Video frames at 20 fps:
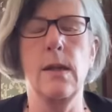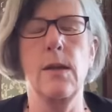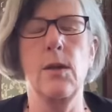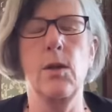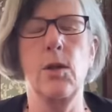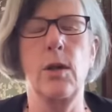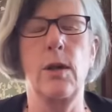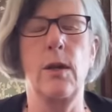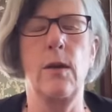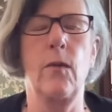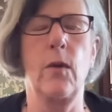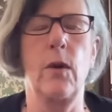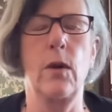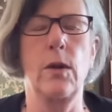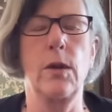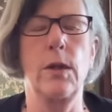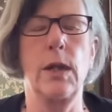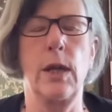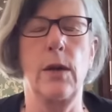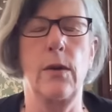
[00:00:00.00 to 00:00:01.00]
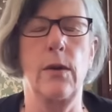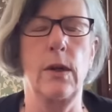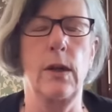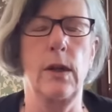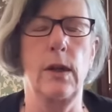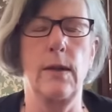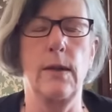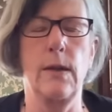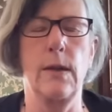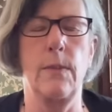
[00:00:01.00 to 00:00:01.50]
Does she
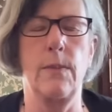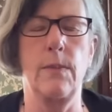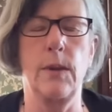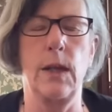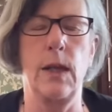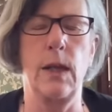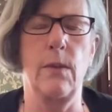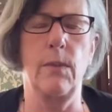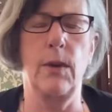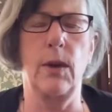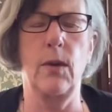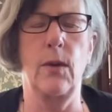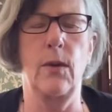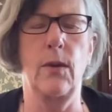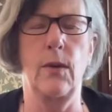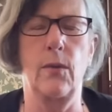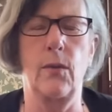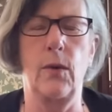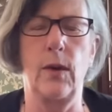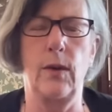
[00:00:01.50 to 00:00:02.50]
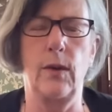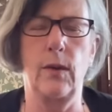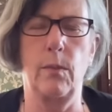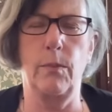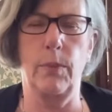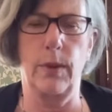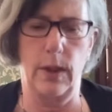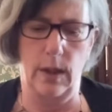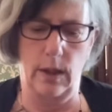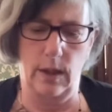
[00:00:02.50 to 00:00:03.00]
voluntarily step down because of his
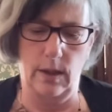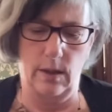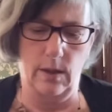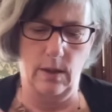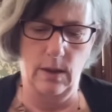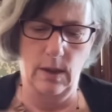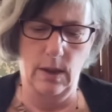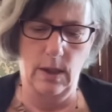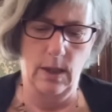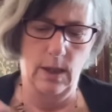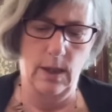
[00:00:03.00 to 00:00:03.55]
appeal?